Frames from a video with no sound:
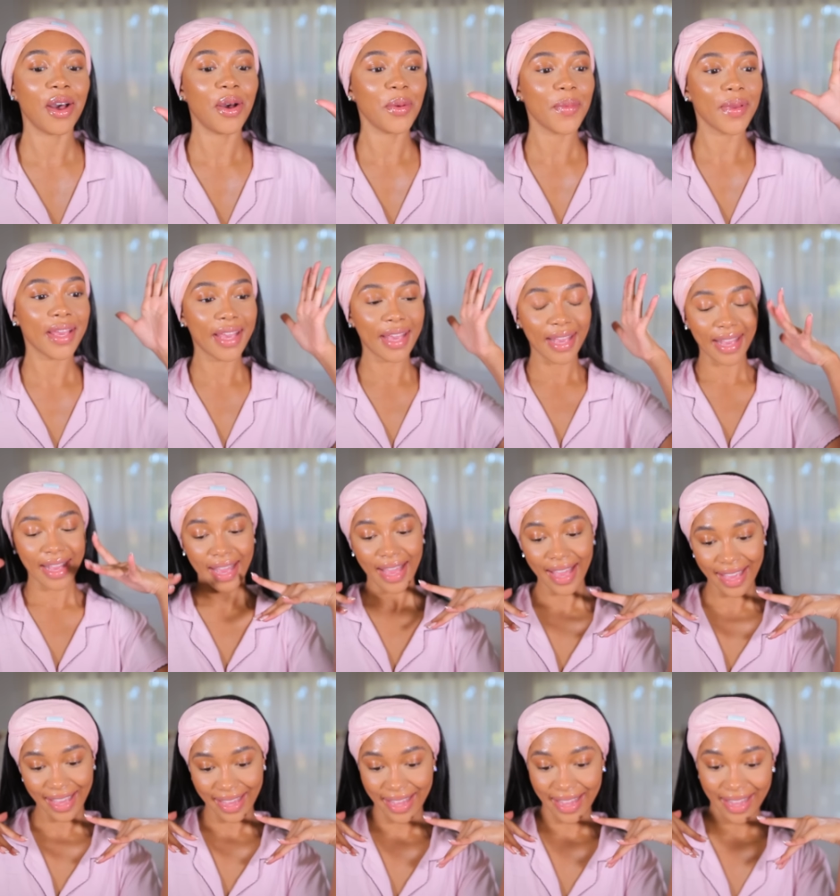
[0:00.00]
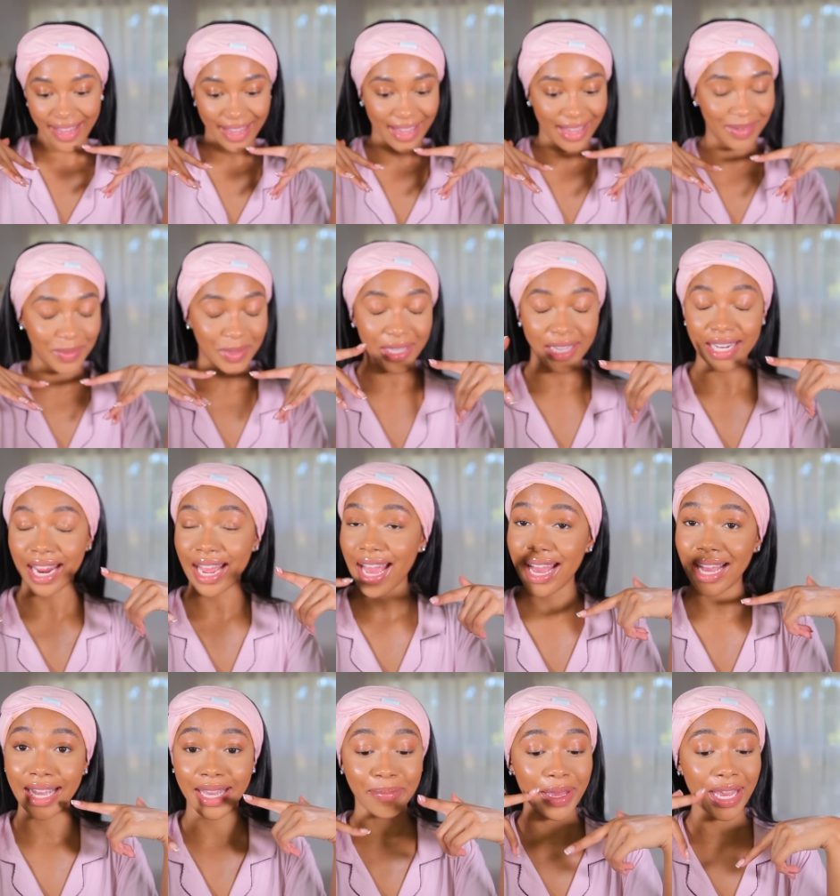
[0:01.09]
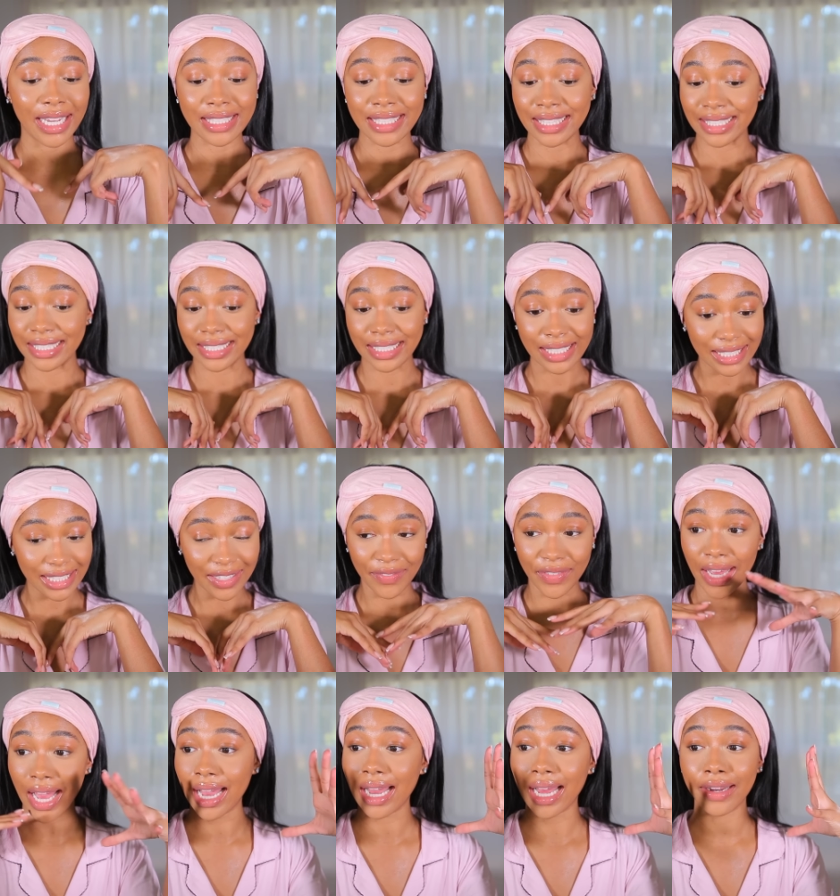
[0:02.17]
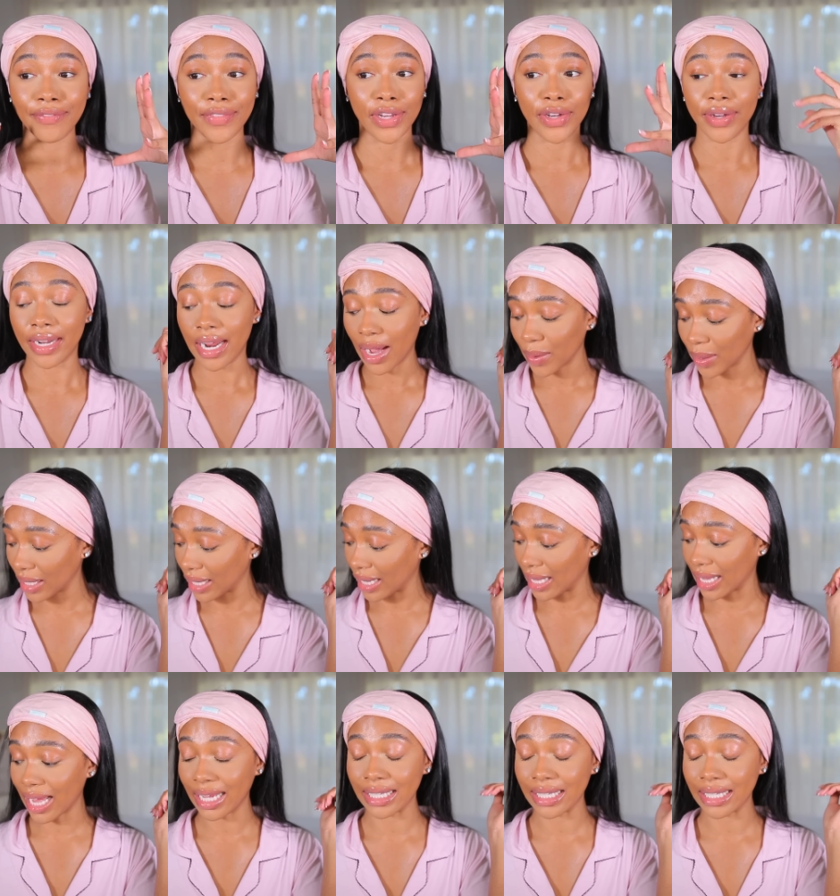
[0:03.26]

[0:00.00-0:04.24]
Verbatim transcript: Okay. Well, then I got to get back into the gist of it. I got to figure it out again.